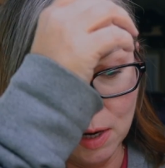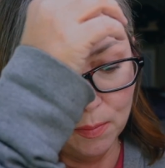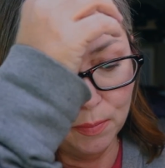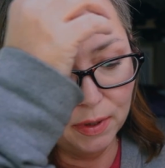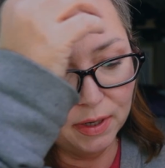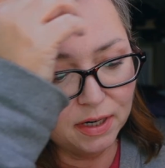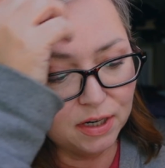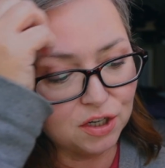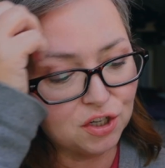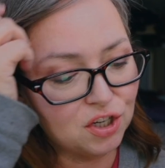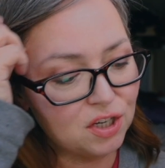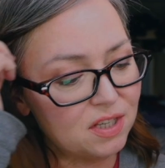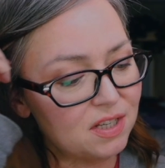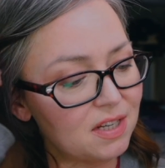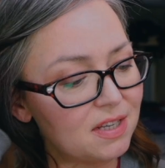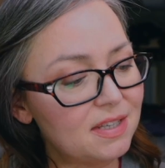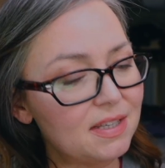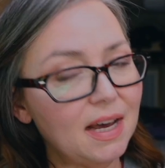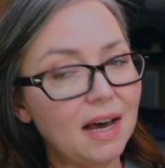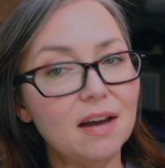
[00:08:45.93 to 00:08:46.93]
but it's just
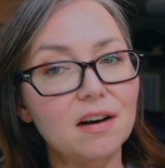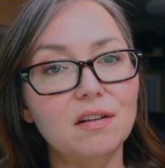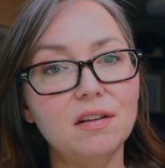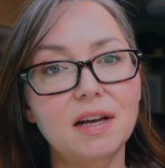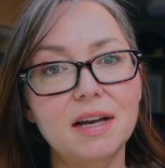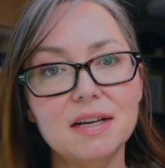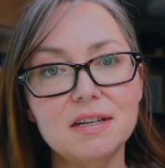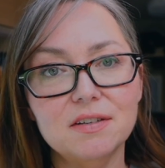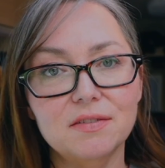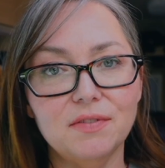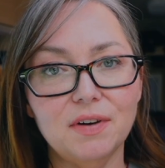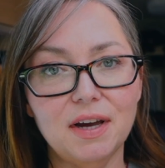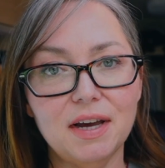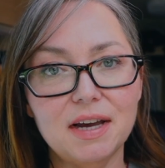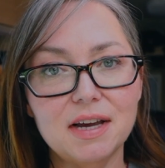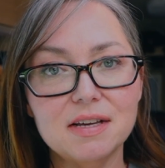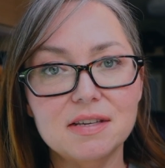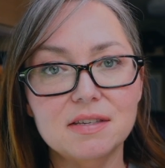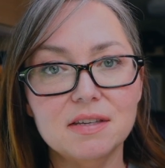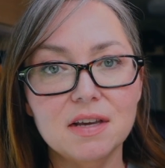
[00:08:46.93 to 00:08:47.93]
a satellite
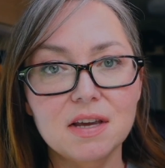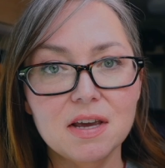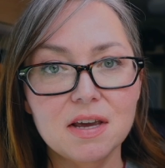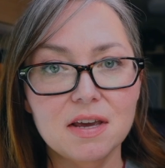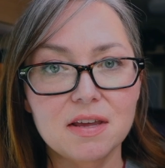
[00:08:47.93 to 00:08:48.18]
device